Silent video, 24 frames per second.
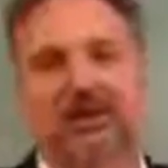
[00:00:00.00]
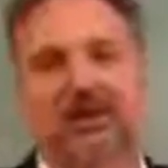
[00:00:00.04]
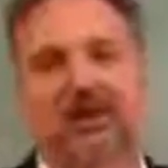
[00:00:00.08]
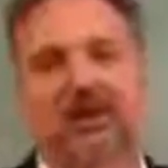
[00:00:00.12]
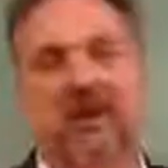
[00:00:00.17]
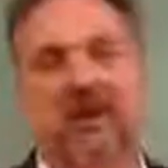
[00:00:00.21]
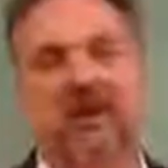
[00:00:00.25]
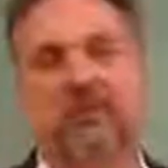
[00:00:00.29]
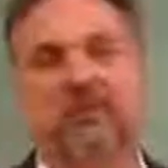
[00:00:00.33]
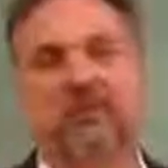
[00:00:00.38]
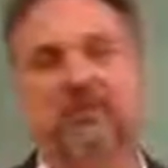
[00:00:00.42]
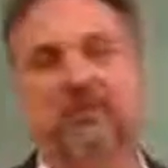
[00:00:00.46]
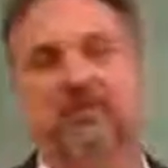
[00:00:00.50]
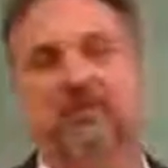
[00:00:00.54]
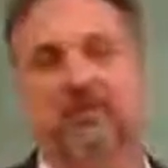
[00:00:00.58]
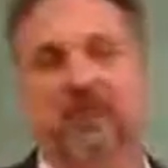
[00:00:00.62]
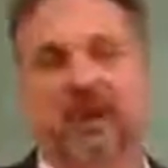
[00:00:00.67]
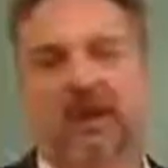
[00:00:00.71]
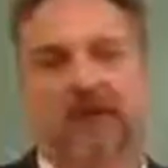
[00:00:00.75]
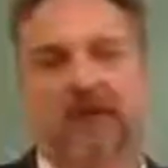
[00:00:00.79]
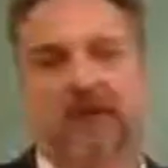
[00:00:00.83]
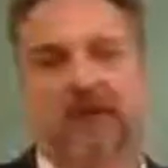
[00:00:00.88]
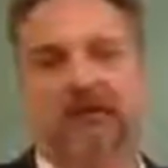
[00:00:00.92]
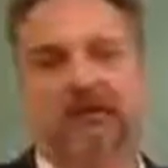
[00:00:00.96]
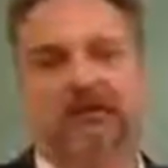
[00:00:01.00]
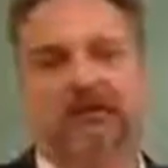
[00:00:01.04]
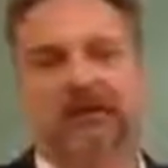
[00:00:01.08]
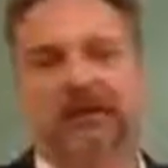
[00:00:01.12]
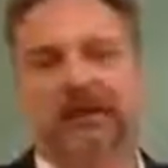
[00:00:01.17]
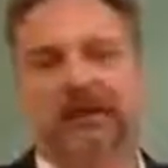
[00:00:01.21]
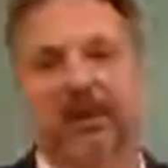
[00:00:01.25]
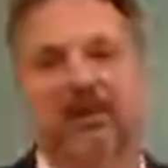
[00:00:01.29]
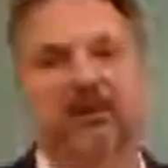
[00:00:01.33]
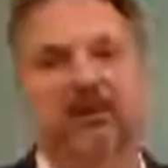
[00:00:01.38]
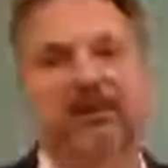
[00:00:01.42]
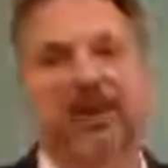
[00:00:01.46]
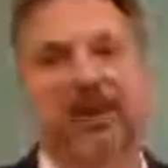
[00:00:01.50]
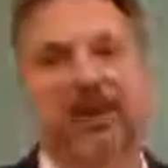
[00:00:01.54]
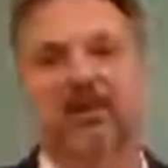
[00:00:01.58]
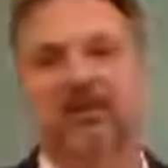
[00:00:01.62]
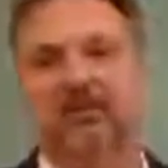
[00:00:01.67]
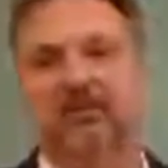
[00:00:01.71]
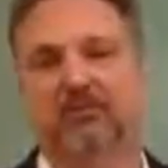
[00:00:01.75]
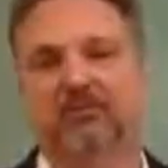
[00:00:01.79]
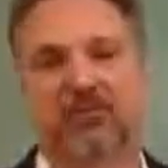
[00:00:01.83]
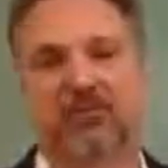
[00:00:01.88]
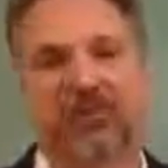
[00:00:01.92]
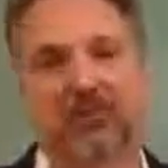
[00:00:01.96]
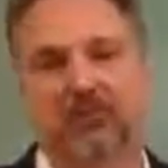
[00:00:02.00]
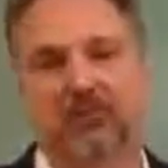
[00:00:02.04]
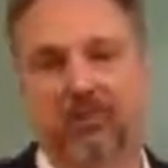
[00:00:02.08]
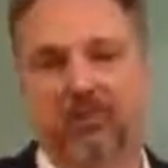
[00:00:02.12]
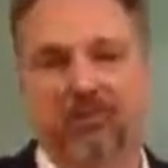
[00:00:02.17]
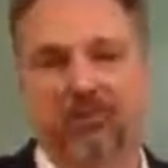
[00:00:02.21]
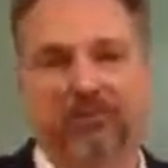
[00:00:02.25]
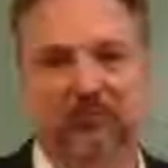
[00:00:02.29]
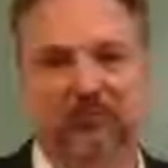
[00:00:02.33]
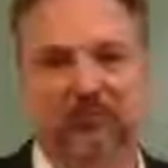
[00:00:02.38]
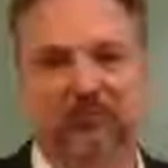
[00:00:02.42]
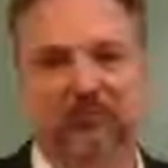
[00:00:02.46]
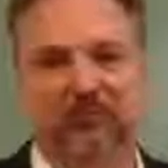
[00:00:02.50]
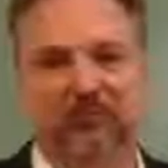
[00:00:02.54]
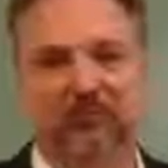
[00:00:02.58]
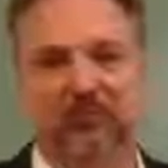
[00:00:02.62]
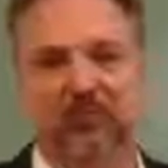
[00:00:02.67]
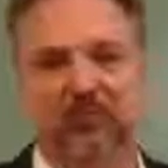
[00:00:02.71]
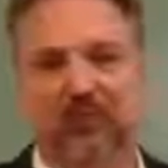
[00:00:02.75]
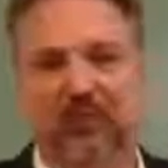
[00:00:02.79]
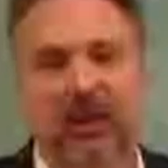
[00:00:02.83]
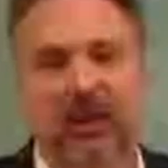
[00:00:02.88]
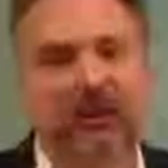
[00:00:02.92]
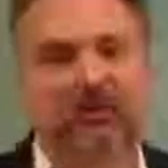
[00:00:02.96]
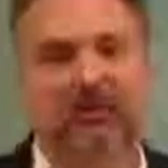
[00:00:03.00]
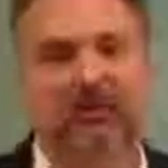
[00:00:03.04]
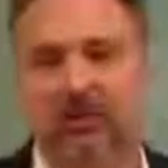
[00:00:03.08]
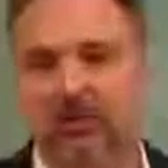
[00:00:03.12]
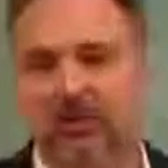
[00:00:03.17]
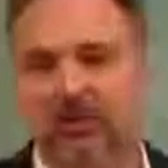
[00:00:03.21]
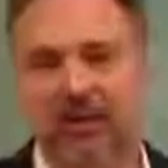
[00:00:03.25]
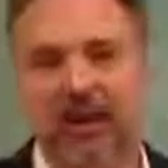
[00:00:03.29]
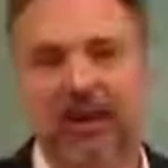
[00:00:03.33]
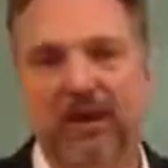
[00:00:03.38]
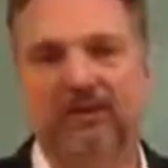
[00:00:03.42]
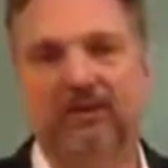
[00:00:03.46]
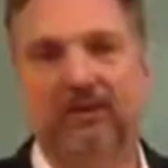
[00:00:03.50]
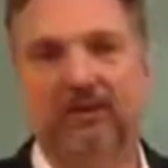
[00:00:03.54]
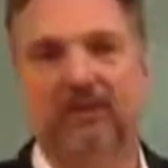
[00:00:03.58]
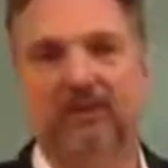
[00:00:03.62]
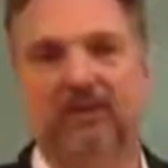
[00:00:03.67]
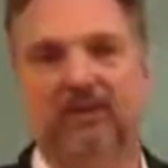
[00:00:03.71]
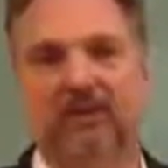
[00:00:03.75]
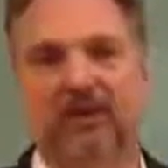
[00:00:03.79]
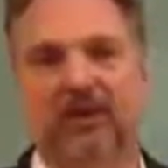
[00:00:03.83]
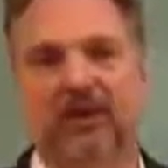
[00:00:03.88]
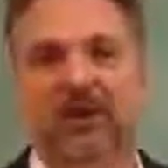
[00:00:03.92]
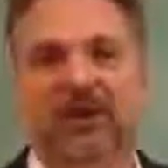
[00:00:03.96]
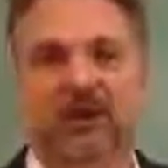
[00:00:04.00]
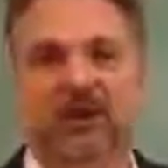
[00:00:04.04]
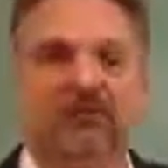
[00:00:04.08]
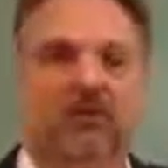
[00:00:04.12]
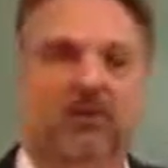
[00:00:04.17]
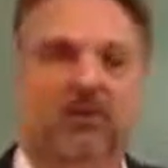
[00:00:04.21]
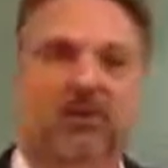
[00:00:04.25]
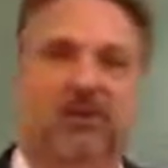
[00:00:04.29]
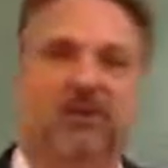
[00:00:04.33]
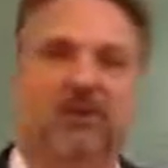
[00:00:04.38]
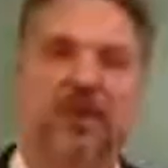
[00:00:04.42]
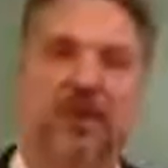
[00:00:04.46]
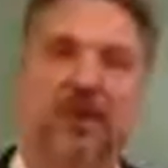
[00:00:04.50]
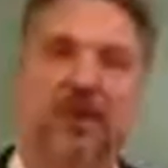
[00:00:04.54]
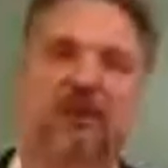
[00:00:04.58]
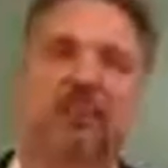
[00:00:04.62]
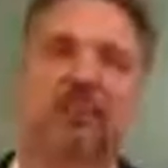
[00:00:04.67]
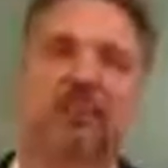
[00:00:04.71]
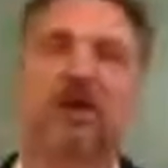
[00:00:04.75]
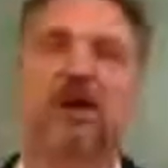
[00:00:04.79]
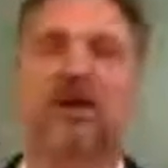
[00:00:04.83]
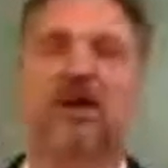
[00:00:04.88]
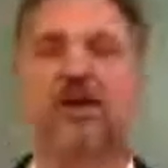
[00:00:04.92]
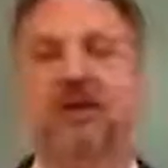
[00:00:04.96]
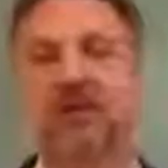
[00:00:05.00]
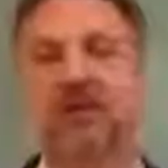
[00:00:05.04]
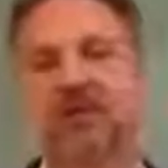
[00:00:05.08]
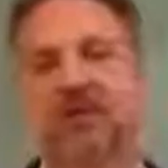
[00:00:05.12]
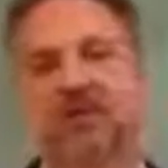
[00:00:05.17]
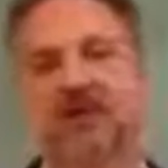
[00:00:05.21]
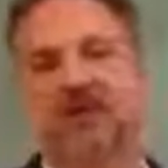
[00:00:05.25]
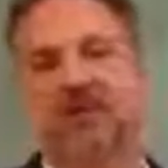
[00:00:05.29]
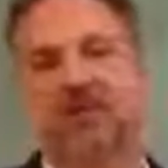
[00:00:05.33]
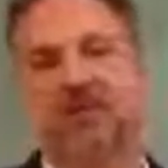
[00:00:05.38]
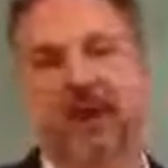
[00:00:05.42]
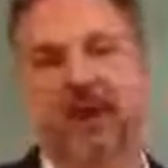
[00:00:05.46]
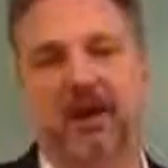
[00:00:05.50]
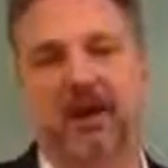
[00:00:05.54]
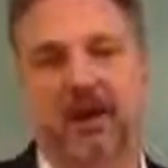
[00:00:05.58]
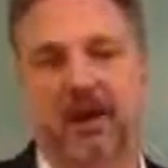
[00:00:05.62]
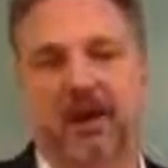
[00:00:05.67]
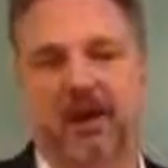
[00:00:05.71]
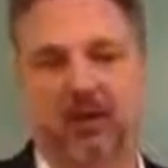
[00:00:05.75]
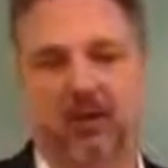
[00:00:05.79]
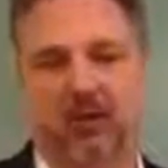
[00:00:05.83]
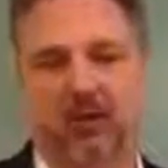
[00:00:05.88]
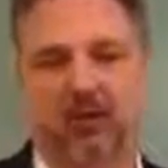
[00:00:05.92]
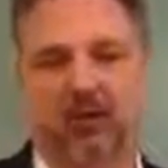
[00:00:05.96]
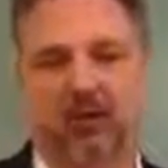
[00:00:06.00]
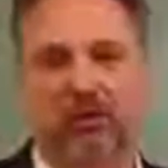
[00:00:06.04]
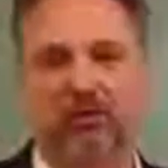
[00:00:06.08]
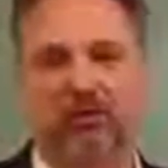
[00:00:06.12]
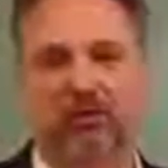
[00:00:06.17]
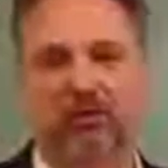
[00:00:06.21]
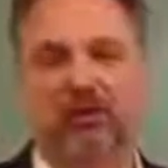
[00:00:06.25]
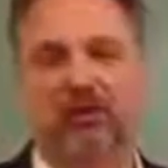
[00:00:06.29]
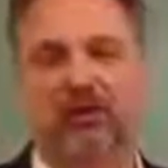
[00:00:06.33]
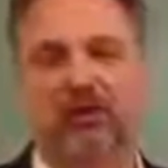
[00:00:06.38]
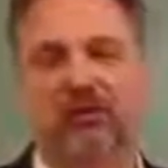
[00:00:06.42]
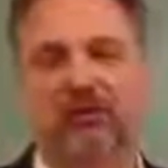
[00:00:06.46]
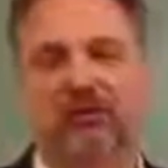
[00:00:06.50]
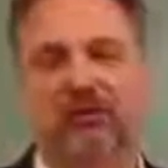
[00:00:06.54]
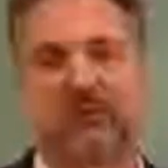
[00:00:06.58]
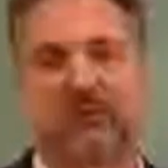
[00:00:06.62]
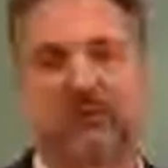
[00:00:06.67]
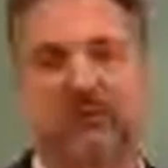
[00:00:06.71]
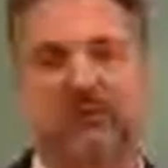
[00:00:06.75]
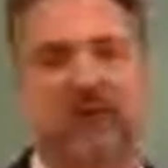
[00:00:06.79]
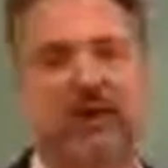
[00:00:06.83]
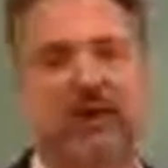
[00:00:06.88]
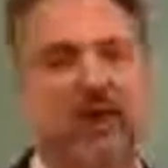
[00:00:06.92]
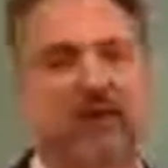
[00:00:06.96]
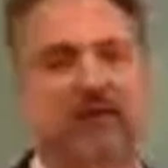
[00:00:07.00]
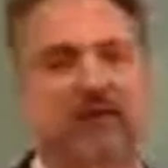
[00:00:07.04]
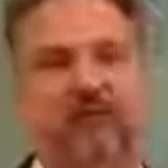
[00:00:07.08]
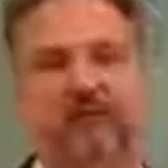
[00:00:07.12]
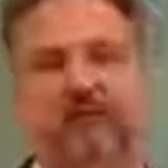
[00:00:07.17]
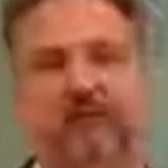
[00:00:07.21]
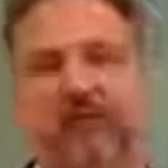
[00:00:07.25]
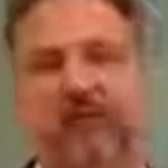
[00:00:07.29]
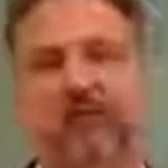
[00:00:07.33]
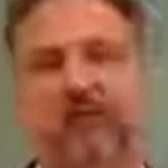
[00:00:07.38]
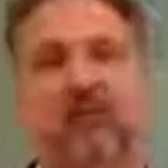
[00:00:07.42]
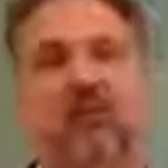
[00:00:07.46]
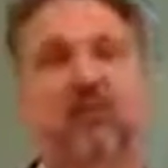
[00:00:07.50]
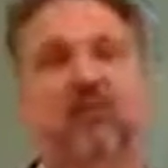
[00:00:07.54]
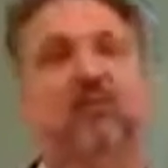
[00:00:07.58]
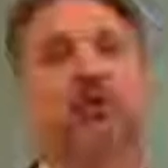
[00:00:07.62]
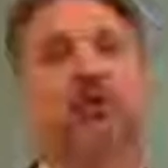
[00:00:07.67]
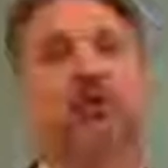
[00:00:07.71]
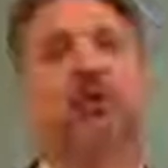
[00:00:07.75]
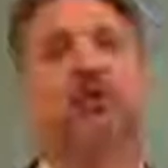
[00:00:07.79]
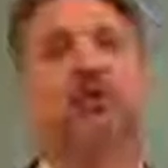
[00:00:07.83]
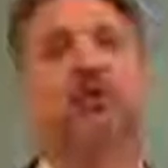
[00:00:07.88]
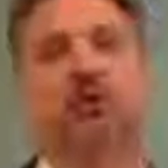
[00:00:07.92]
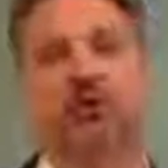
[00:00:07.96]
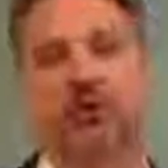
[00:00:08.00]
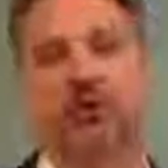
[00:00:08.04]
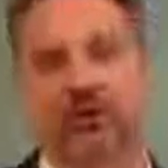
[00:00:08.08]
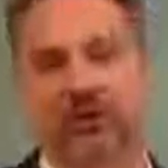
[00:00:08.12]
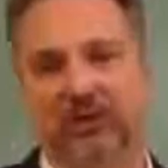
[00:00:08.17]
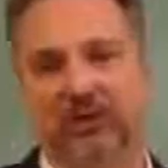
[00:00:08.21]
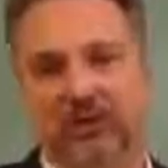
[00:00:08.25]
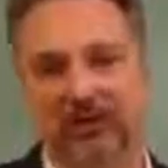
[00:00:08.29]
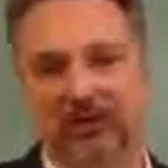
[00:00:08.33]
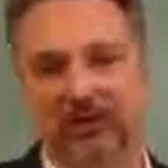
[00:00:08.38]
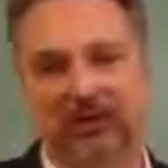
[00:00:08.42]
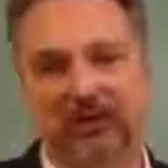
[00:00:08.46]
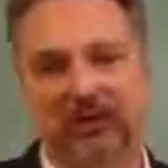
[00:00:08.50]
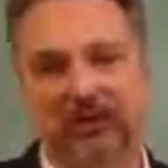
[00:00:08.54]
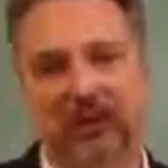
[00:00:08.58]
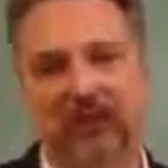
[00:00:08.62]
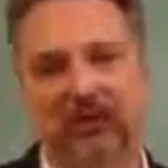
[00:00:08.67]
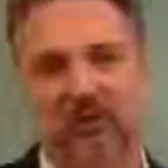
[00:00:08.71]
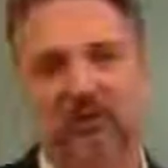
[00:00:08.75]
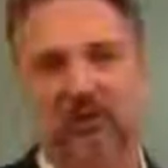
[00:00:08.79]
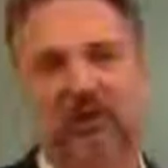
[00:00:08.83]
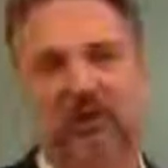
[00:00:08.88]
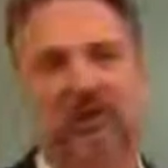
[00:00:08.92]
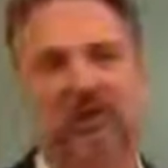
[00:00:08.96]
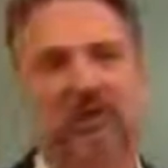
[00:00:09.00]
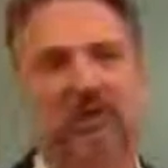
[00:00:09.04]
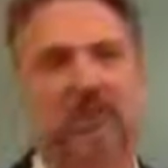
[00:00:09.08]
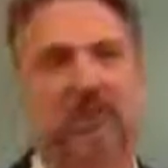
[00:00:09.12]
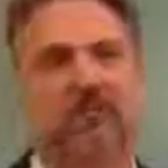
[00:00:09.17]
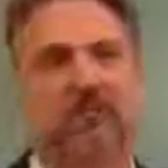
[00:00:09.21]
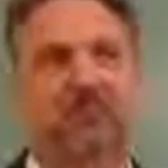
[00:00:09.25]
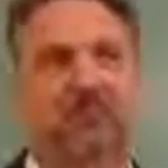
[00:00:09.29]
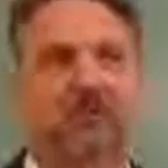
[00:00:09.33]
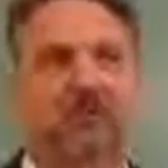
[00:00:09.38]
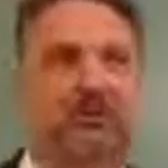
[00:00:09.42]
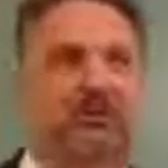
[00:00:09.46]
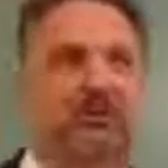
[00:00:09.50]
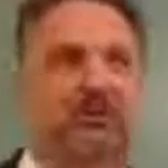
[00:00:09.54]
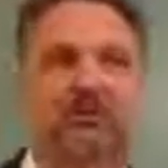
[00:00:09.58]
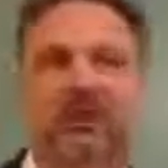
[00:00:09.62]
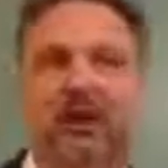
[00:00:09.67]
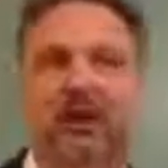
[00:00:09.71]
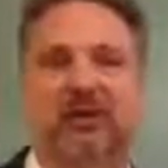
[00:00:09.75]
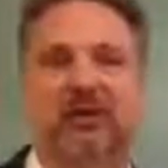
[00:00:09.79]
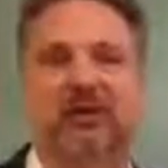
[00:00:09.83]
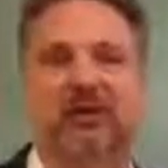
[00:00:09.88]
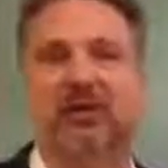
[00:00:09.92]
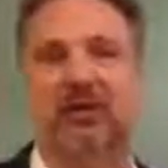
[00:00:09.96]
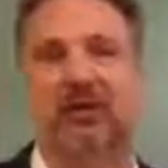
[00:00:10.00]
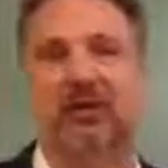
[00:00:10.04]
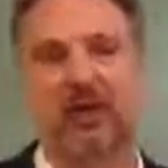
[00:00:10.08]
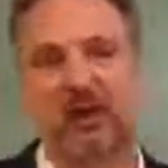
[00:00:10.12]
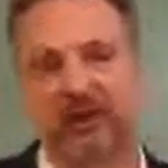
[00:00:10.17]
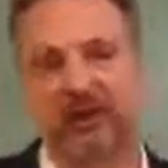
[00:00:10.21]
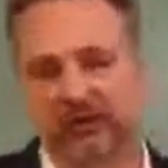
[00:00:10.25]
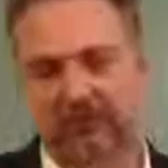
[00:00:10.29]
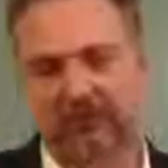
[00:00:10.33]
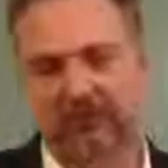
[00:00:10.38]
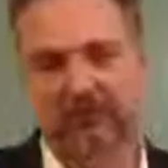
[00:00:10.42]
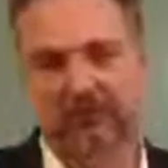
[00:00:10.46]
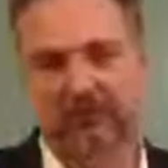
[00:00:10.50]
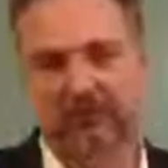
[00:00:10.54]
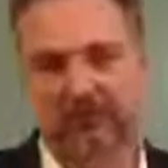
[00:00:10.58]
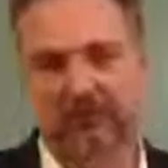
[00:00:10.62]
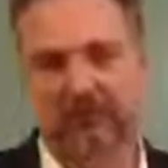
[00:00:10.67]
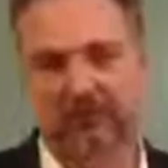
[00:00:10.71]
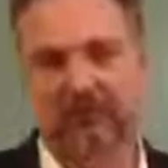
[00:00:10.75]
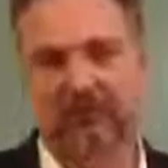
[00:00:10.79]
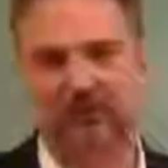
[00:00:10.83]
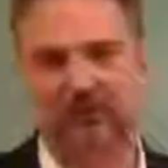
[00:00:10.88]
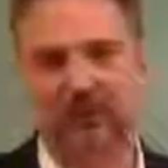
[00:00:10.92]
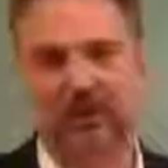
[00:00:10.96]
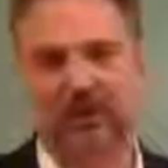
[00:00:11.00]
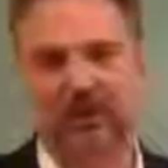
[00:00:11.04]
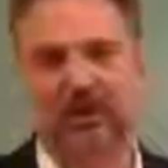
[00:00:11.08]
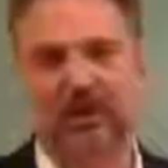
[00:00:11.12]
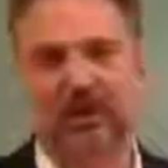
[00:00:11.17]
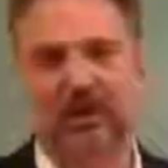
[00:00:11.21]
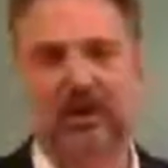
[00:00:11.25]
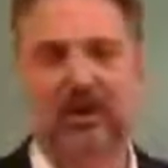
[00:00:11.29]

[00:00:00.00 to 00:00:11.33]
10,000 people, it's not a full matrix. But the amount of money that they can make on an organization of 10,000 people is huge. Especially if they purchase, like, say, 100 recruits.